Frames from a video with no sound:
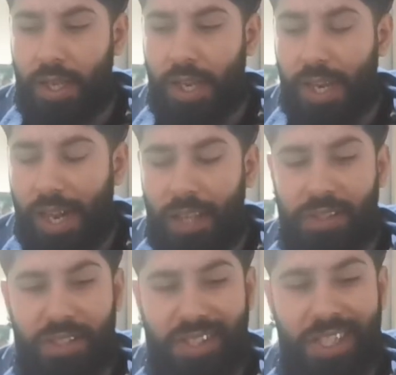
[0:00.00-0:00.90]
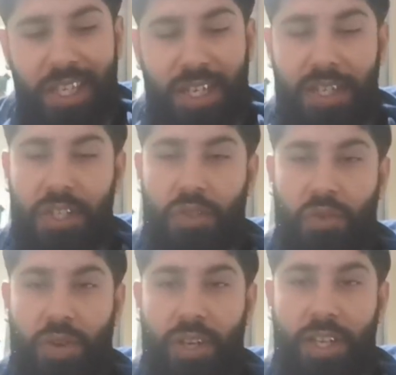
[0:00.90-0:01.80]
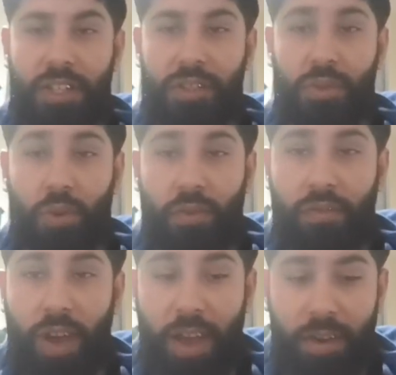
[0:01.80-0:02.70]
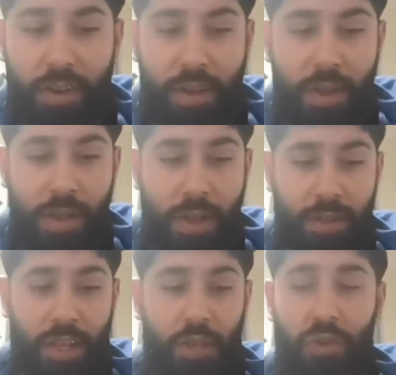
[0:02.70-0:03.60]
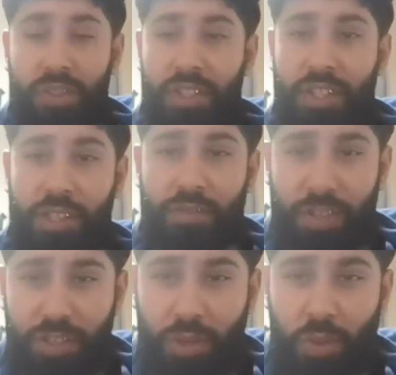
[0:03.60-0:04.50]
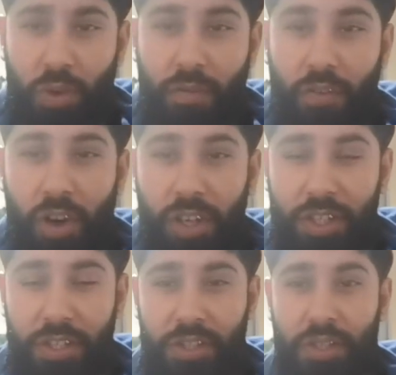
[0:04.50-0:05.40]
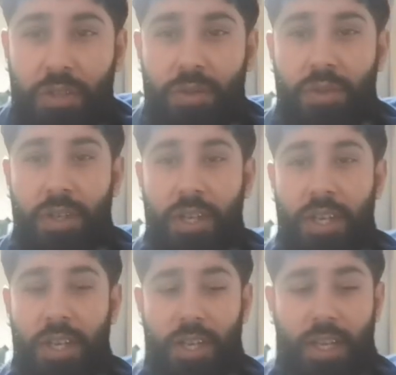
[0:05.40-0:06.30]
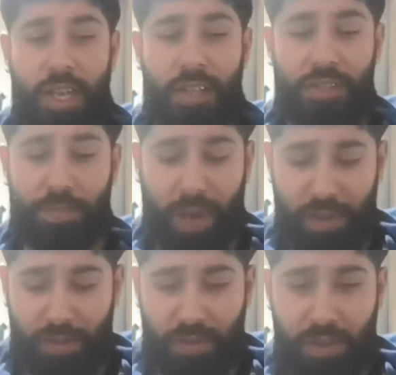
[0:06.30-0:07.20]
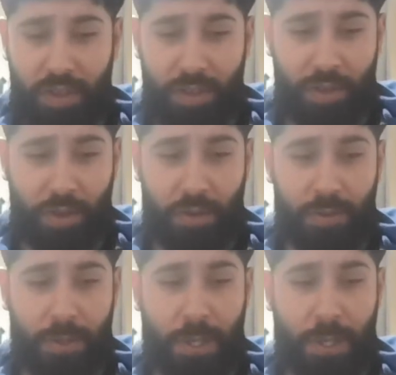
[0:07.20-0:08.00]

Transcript: he likes to seek and destroy. He's a sort of fighter that uses his physical advantages to his benefit, you know.